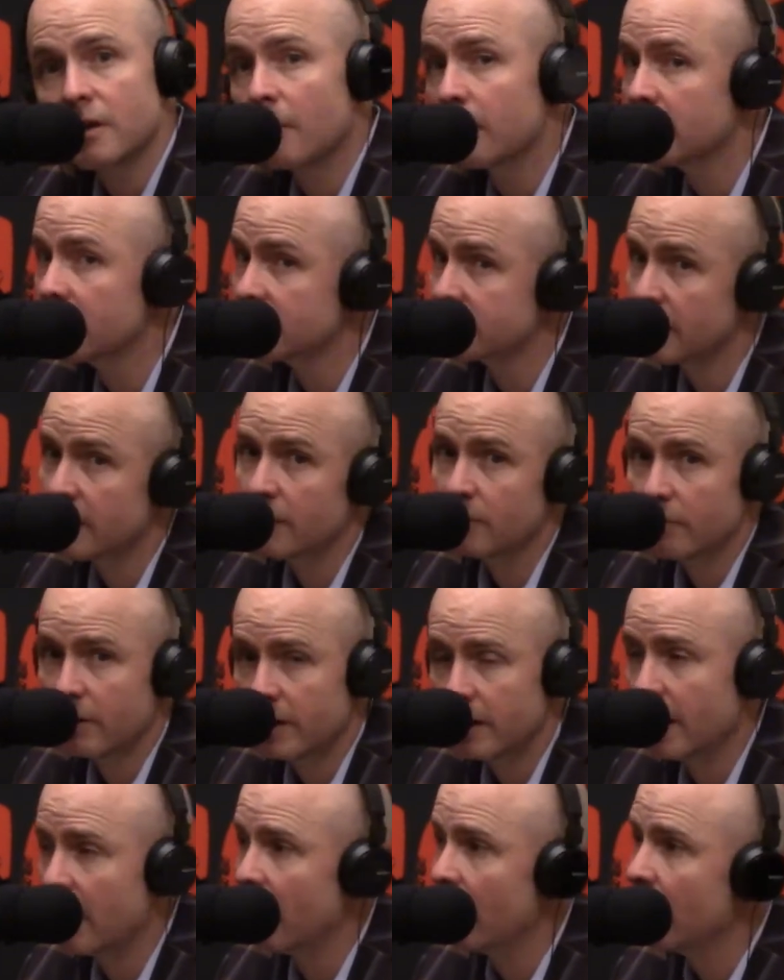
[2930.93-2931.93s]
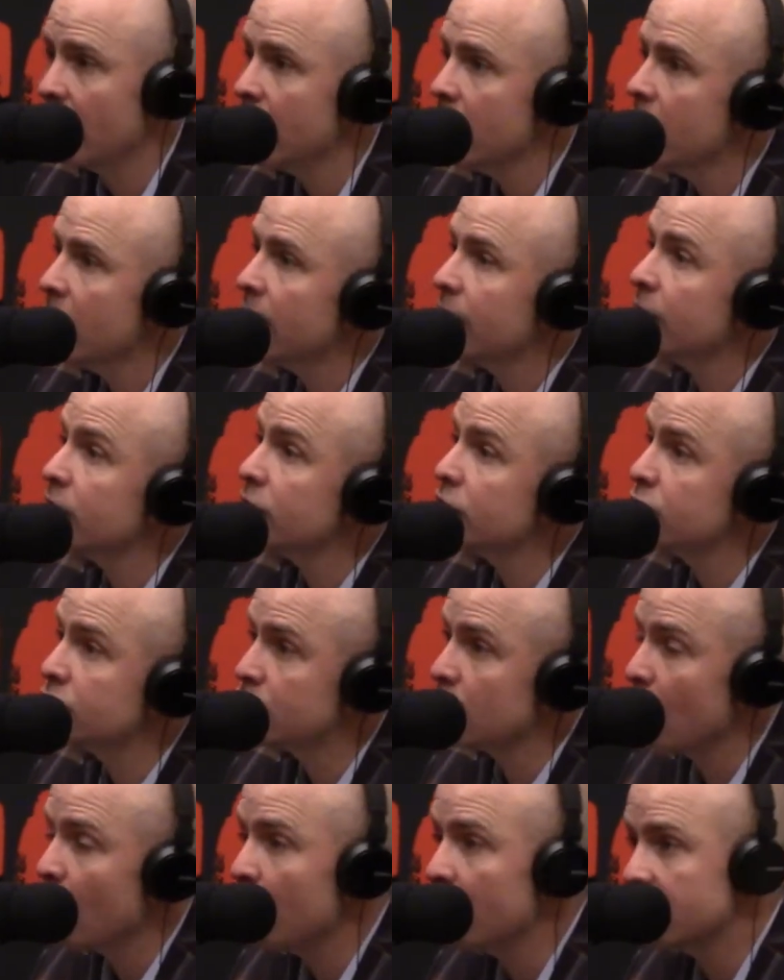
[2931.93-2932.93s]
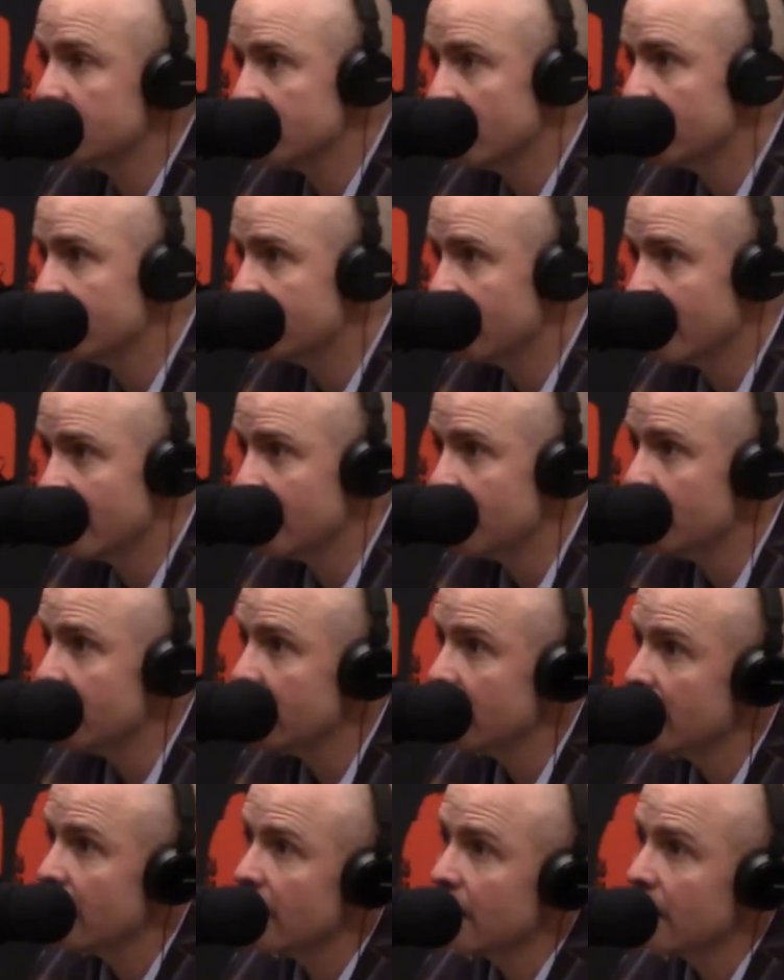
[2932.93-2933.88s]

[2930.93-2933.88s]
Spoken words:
I'm going to say it right now. There's so much red tape.